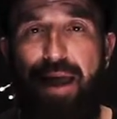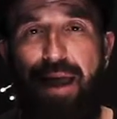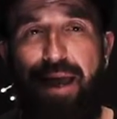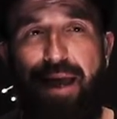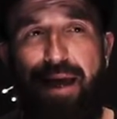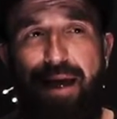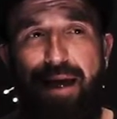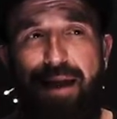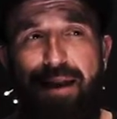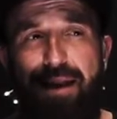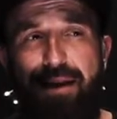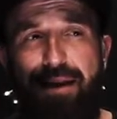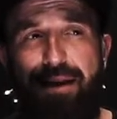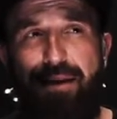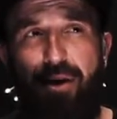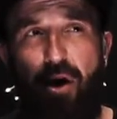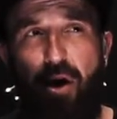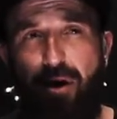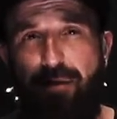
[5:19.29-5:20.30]

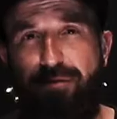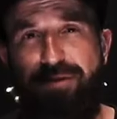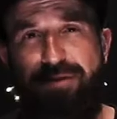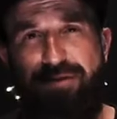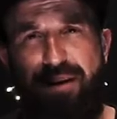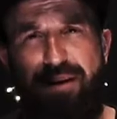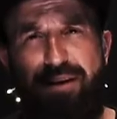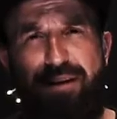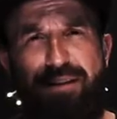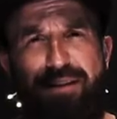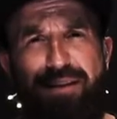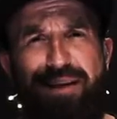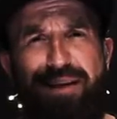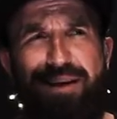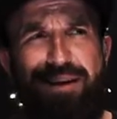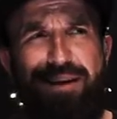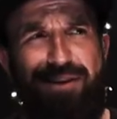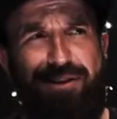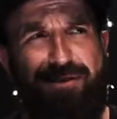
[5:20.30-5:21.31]
and all of a sudden
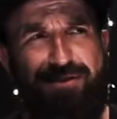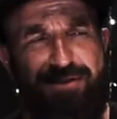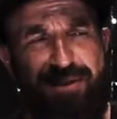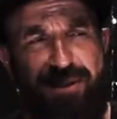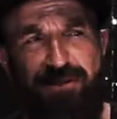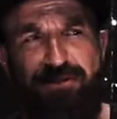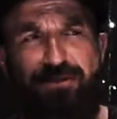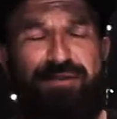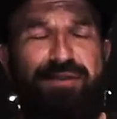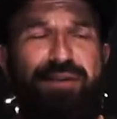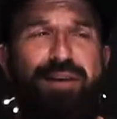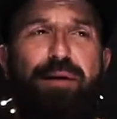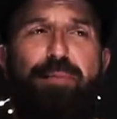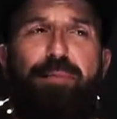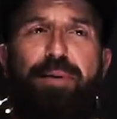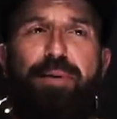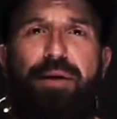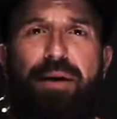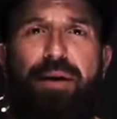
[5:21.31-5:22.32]
your sales
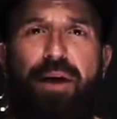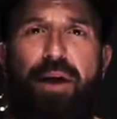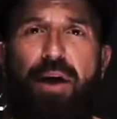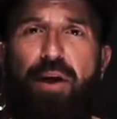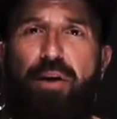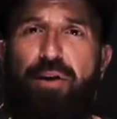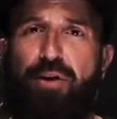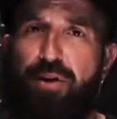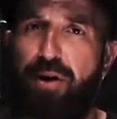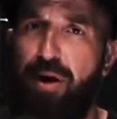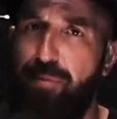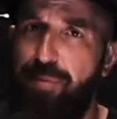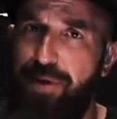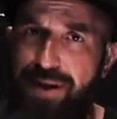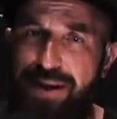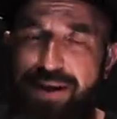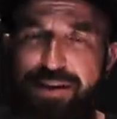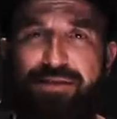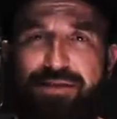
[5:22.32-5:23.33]
dip your
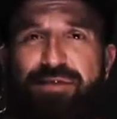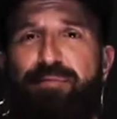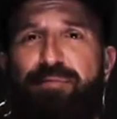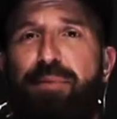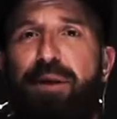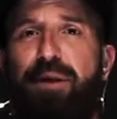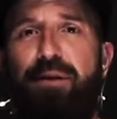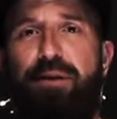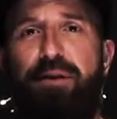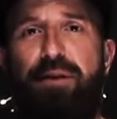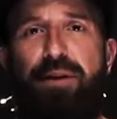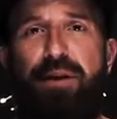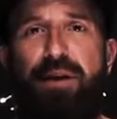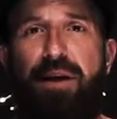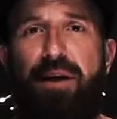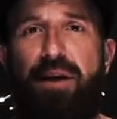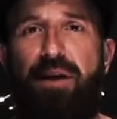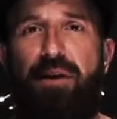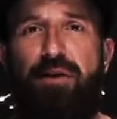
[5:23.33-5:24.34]
company gets smeared
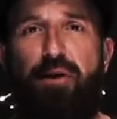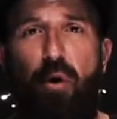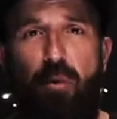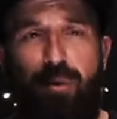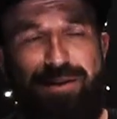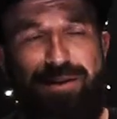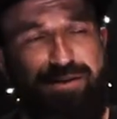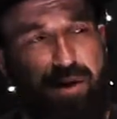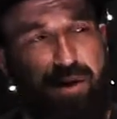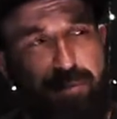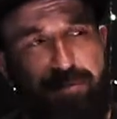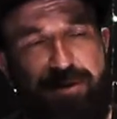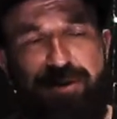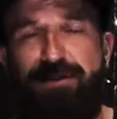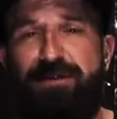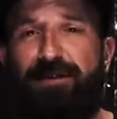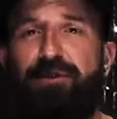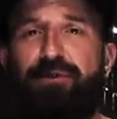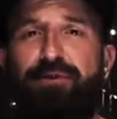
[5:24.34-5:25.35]
no one's
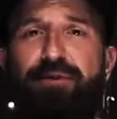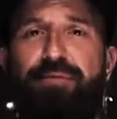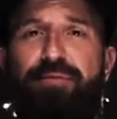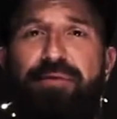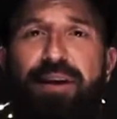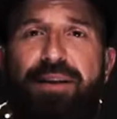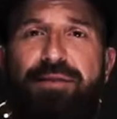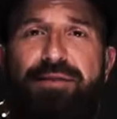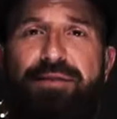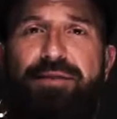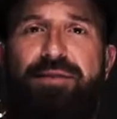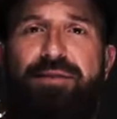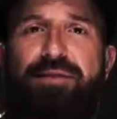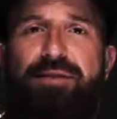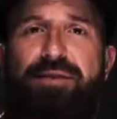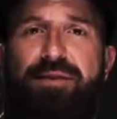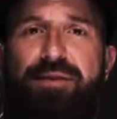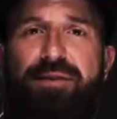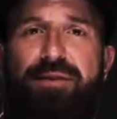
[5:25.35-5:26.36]
coming to your defense
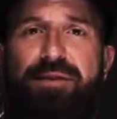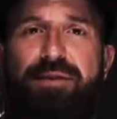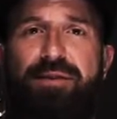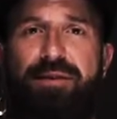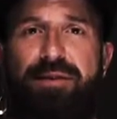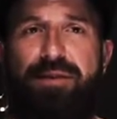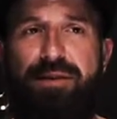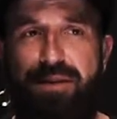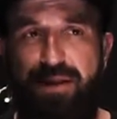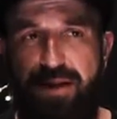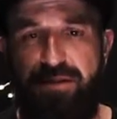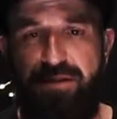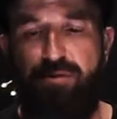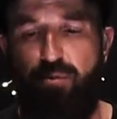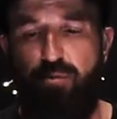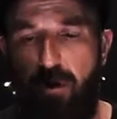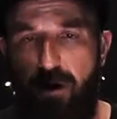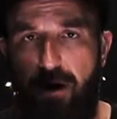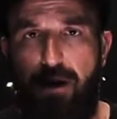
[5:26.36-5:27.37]

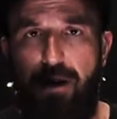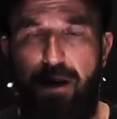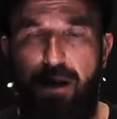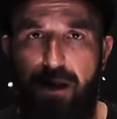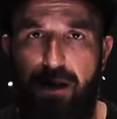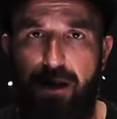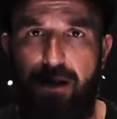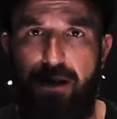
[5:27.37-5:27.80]
guess what